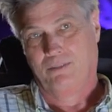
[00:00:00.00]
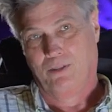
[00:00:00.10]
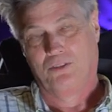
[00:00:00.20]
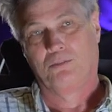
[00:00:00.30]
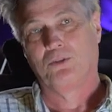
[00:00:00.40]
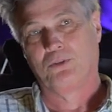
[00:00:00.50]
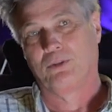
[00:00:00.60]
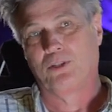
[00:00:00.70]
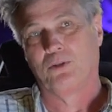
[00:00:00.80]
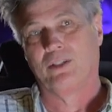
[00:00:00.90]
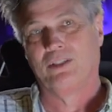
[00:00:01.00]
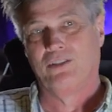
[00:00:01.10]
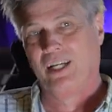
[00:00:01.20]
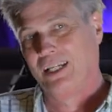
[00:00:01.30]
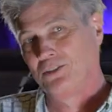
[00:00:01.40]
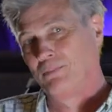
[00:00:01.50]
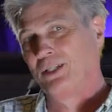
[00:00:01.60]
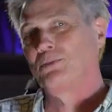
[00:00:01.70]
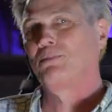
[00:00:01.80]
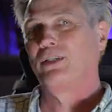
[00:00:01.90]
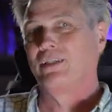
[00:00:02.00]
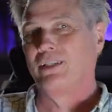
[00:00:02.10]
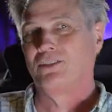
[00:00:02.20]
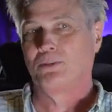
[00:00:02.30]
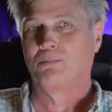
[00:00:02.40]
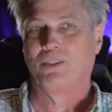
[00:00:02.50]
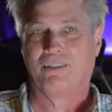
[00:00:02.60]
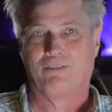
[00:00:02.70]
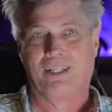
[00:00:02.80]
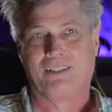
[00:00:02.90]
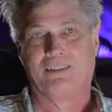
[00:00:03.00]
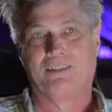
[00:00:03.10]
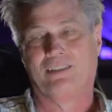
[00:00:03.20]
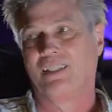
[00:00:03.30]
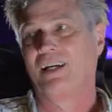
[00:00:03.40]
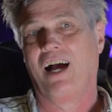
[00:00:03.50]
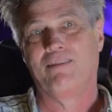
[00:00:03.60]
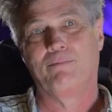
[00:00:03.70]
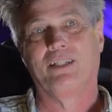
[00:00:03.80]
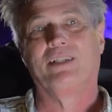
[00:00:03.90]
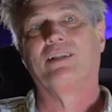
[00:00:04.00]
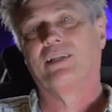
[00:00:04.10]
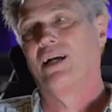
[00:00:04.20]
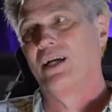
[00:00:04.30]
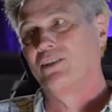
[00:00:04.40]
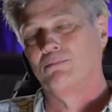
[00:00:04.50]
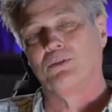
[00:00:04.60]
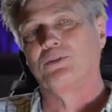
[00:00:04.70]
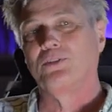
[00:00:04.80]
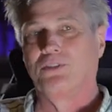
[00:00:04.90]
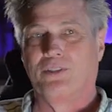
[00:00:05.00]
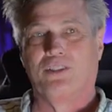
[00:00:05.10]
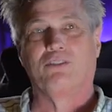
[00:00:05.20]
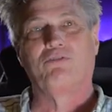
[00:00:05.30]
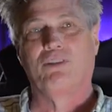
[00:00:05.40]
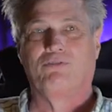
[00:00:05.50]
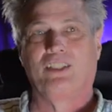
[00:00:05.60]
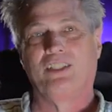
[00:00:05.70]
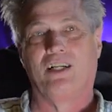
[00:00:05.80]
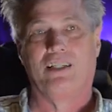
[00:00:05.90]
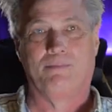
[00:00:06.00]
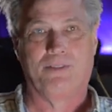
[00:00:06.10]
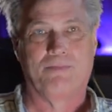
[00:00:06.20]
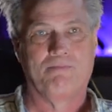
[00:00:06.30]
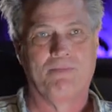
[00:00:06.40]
world's most recorded jazz bass player, Guinness Book of Records, said, I've been in the Kind of Blue studio 50 times.